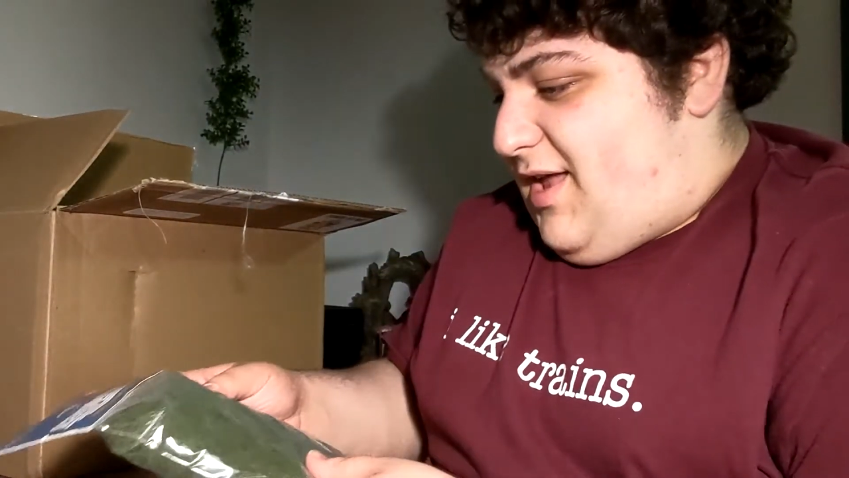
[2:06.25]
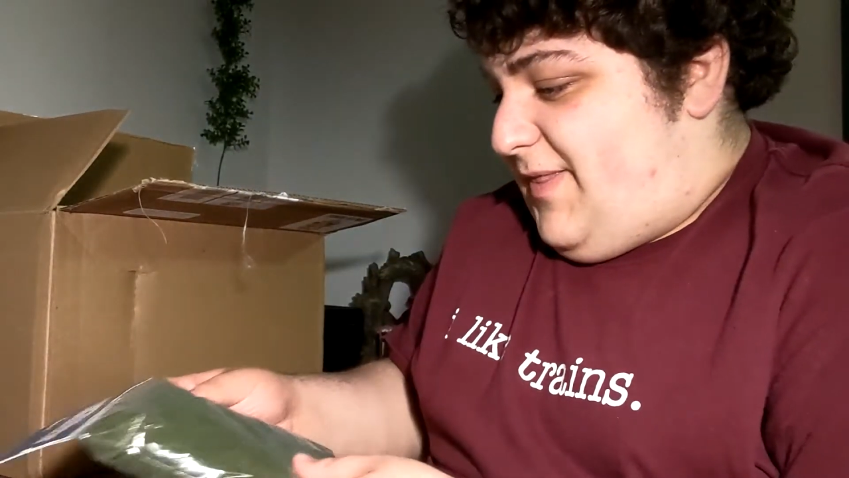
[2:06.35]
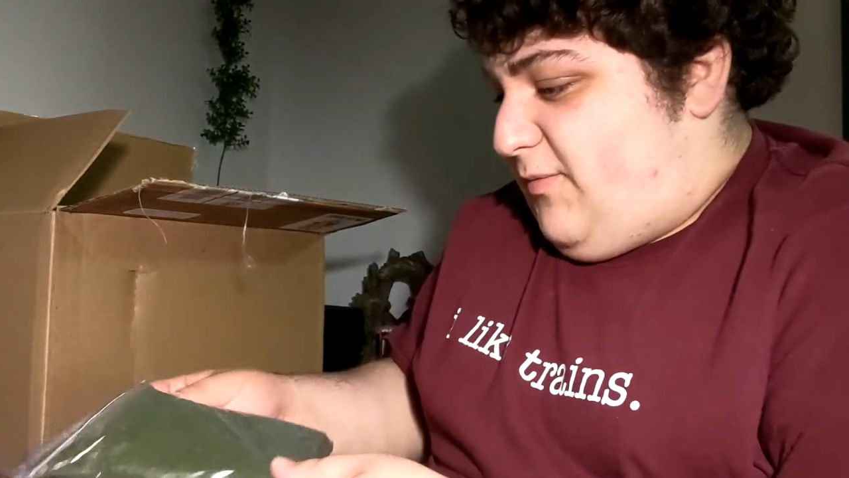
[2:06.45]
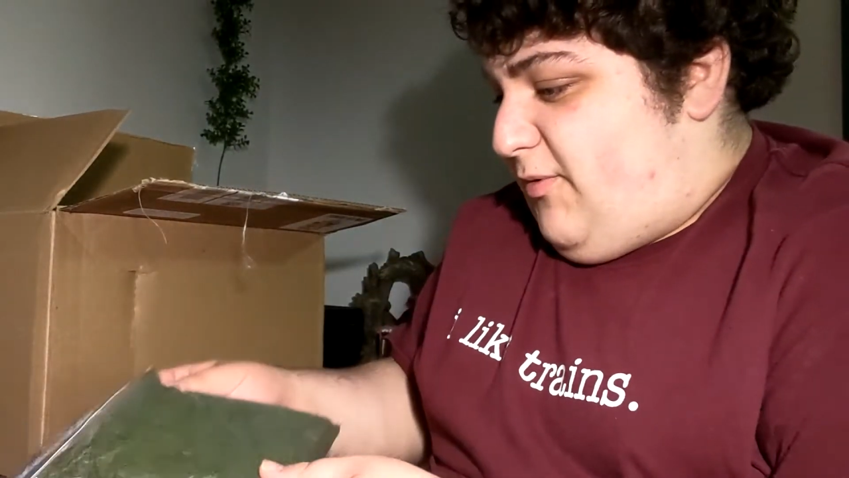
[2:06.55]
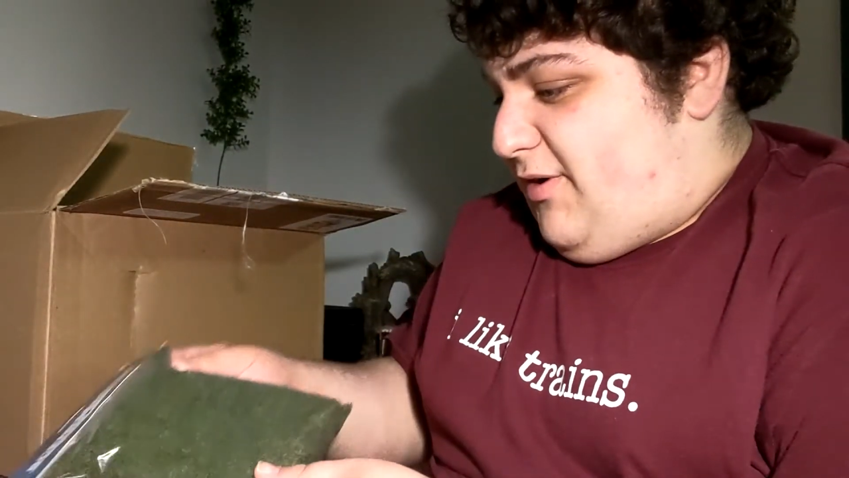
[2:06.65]
I
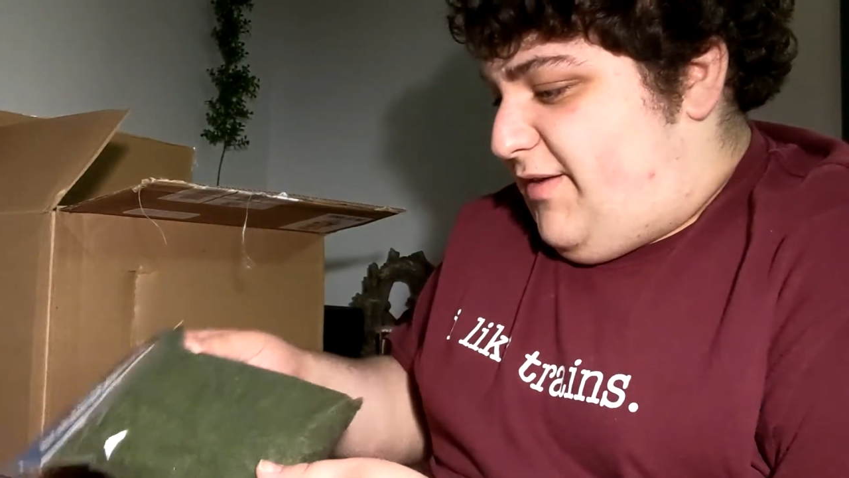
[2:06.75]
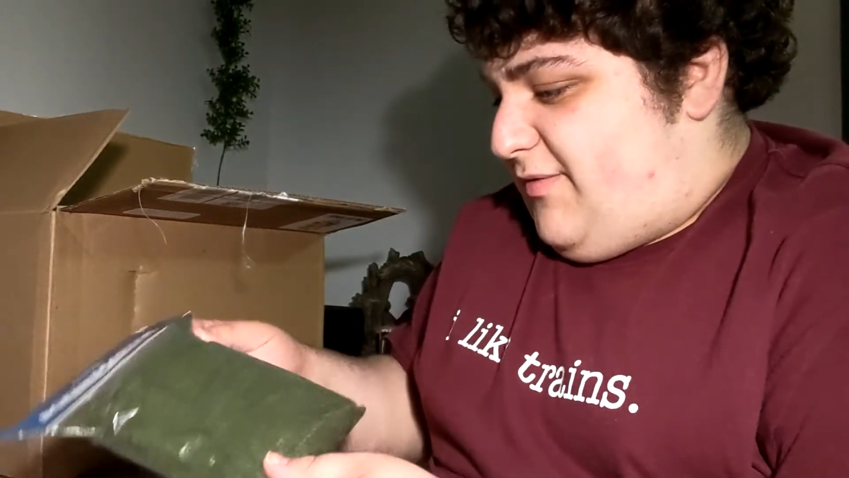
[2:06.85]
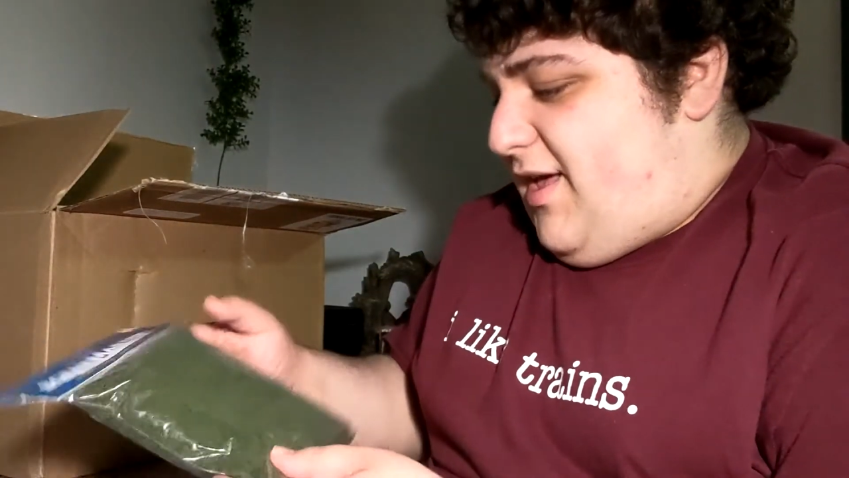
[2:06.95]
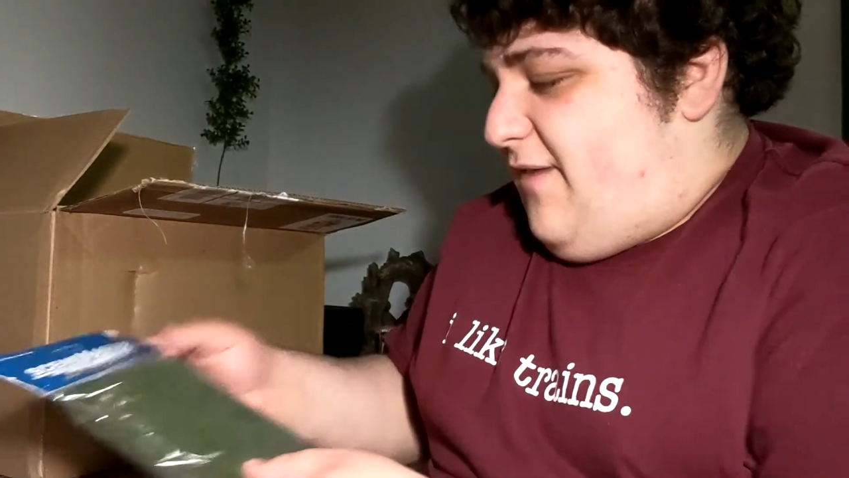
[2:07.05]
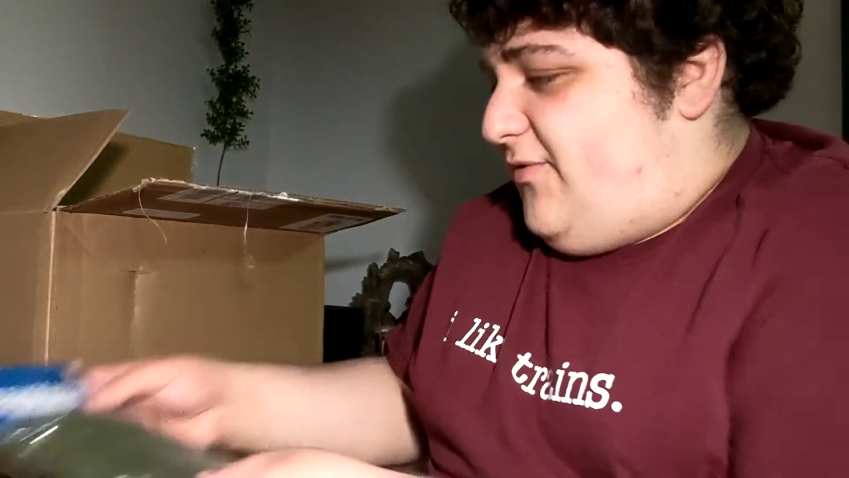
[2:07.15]
didn't think we were gonna
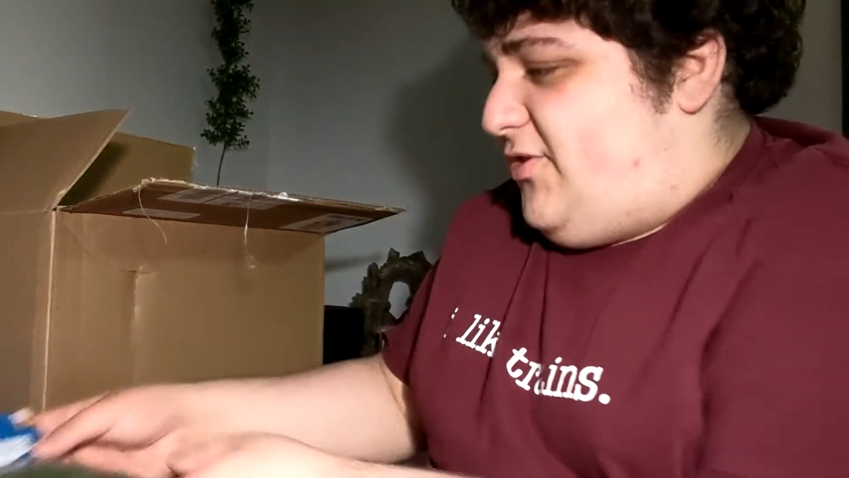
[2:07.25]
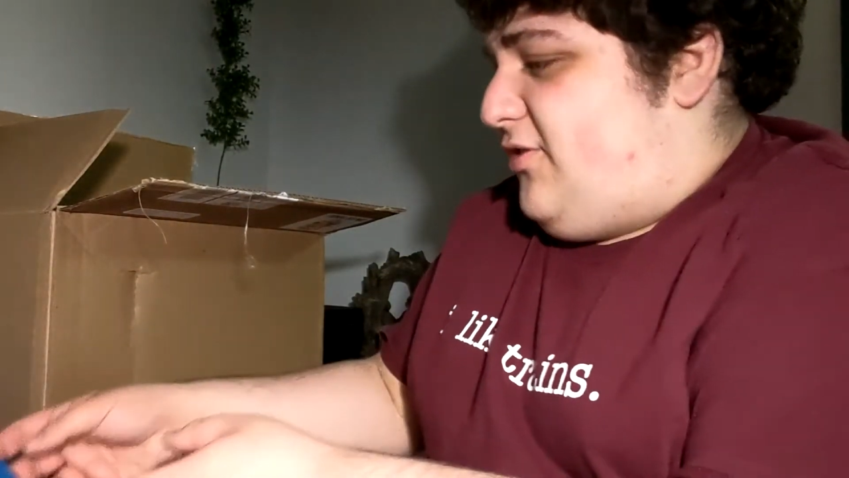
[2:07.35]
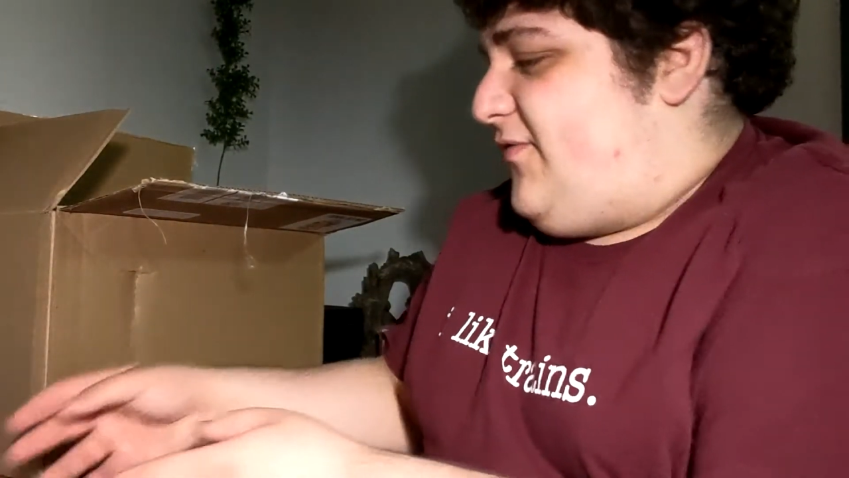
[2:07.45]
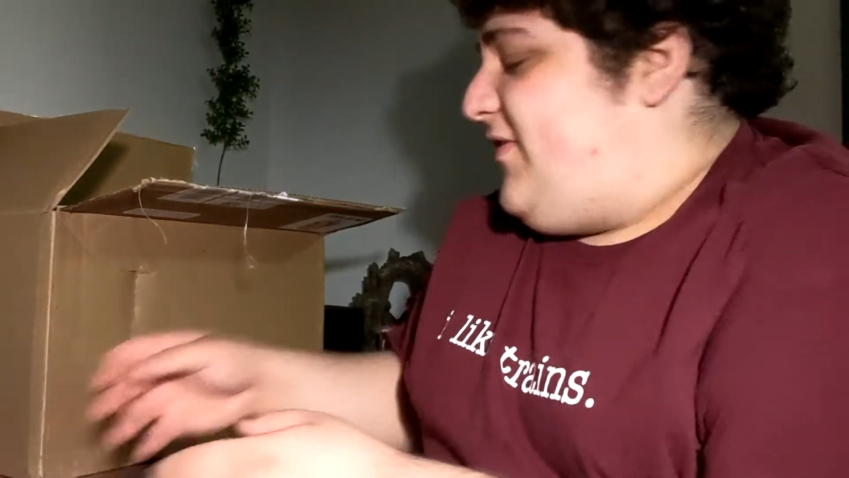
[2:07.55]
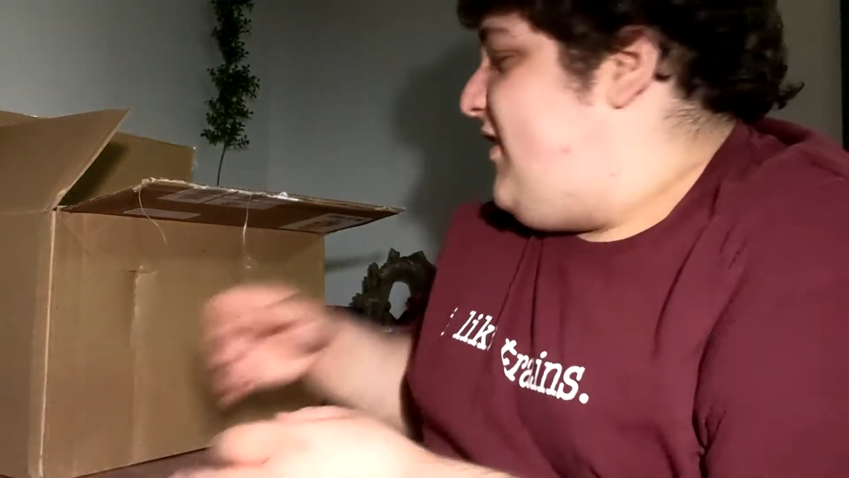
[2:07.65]
even have
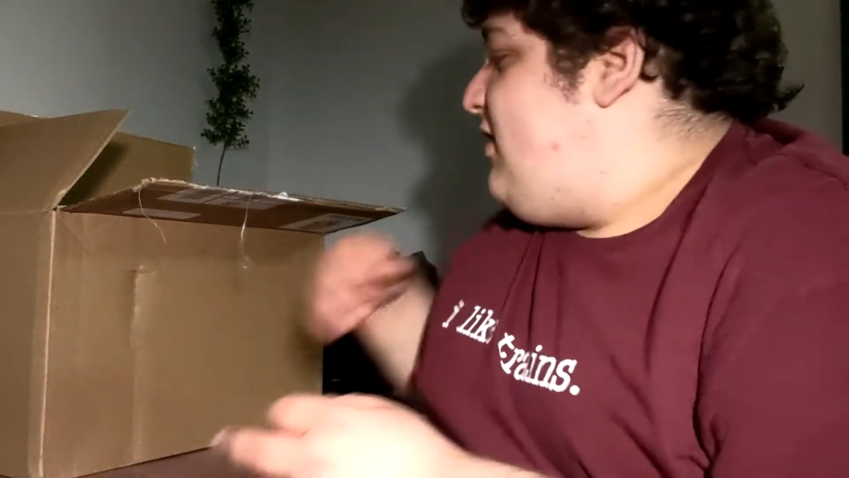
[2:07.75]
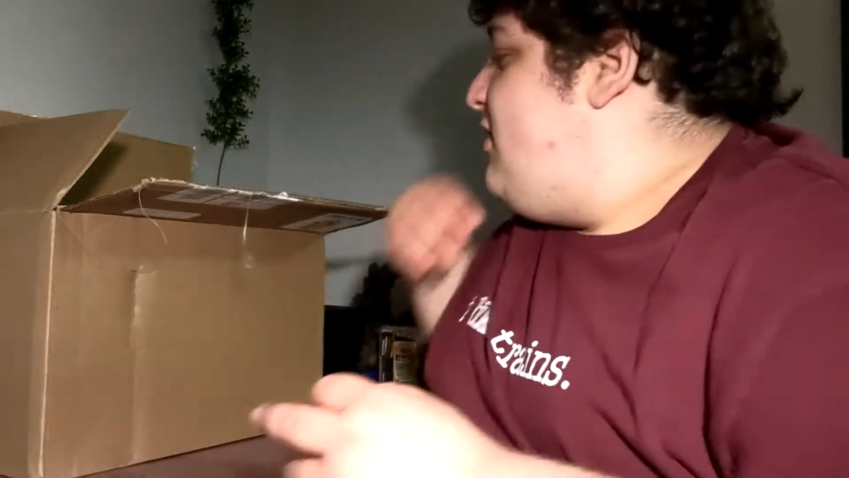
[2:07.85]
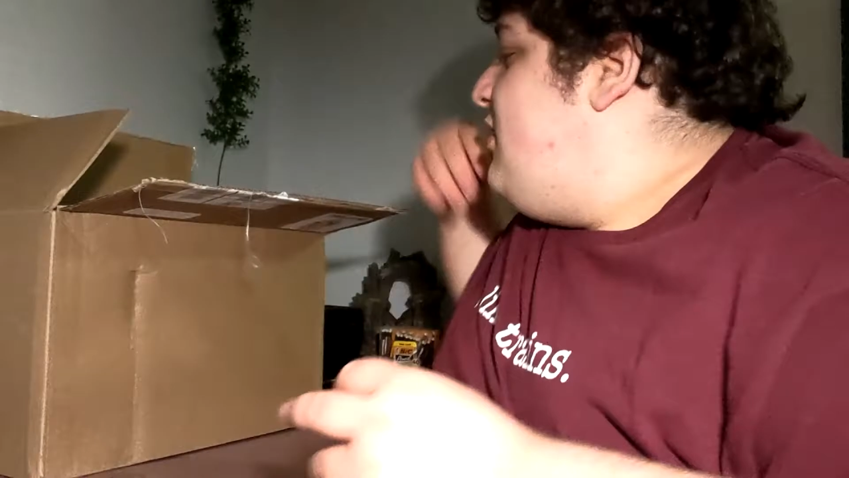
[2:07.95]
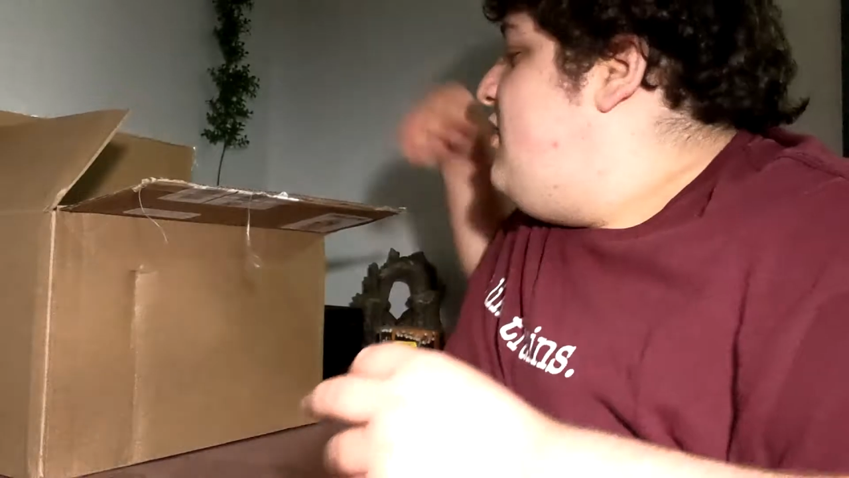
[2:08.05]
turf in there.